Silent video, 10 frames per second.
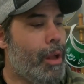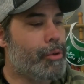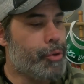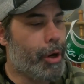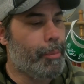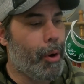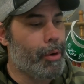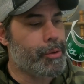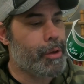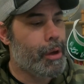Trigger
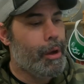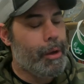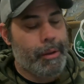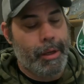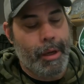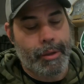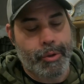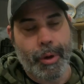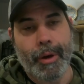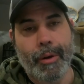parts. The
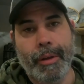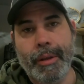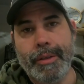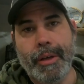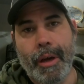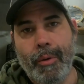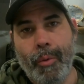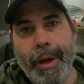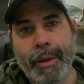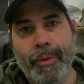trigger in this gun
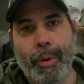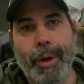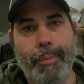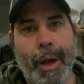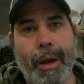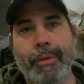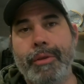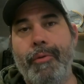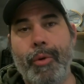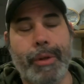weighed 3 pounds
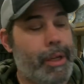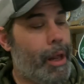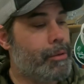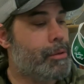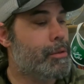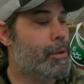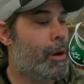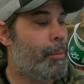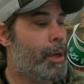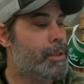14 ounces
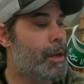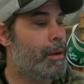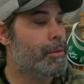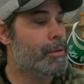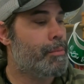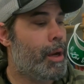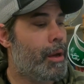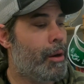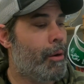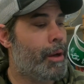on my scales, my
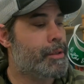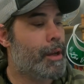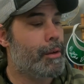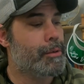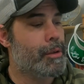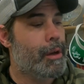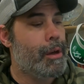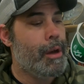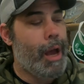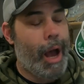NRA scales.
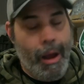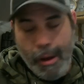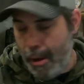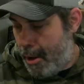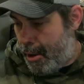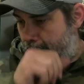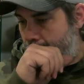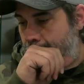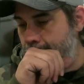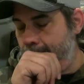
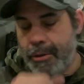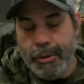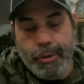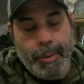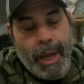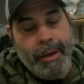Excuse me.